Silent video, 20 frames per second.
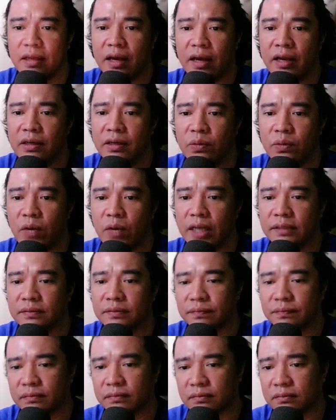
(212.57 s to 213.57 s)
another
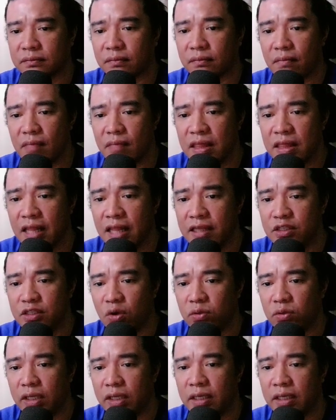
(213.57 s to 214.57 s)
one, that is
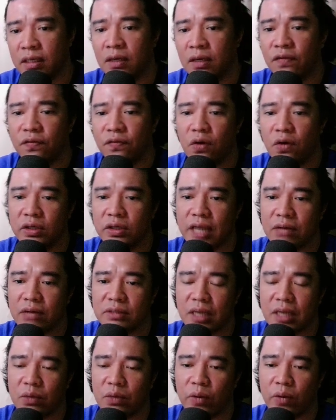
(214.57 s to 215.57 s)
only
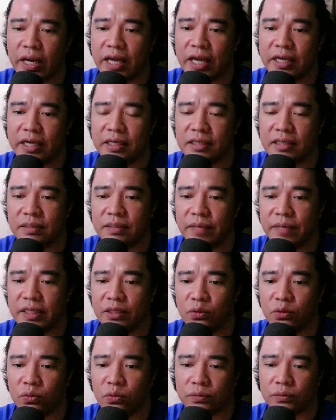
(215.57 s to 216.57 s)

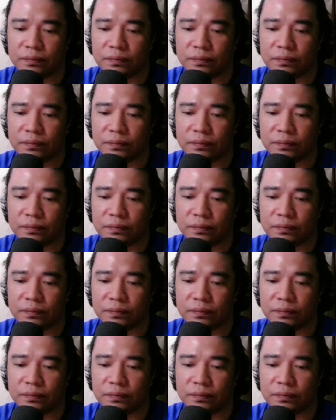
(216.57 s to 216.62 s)
4,172.